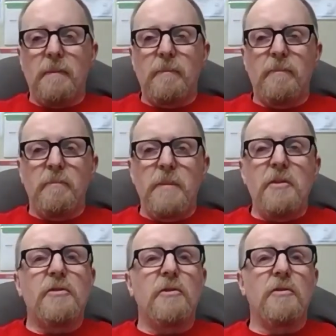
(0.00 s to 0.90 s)

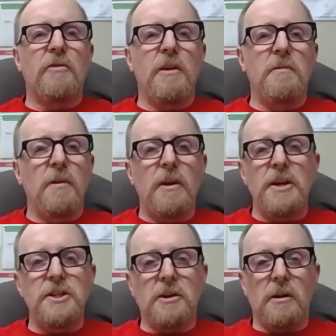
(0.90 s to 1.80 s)
ministers in
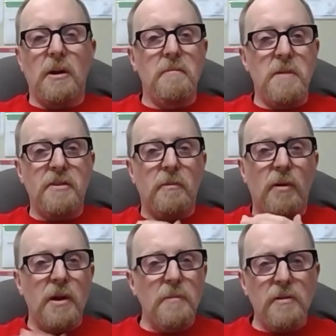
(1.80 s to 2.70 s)
Malaysia. I met the
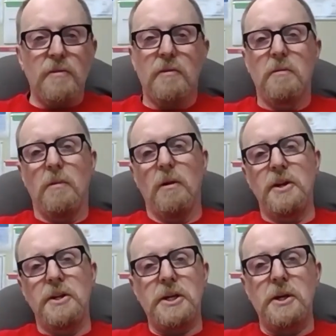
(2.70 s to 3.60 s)
Prime Minister of
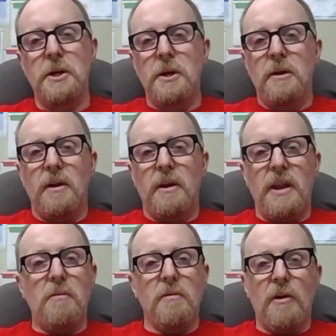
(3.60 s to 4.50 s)
Malaysia
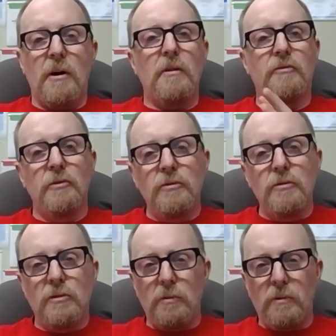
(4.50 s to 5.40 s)
and that was all
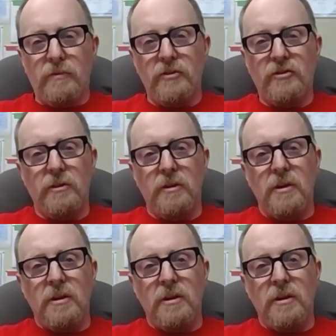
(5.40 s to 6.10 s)
through goal vision.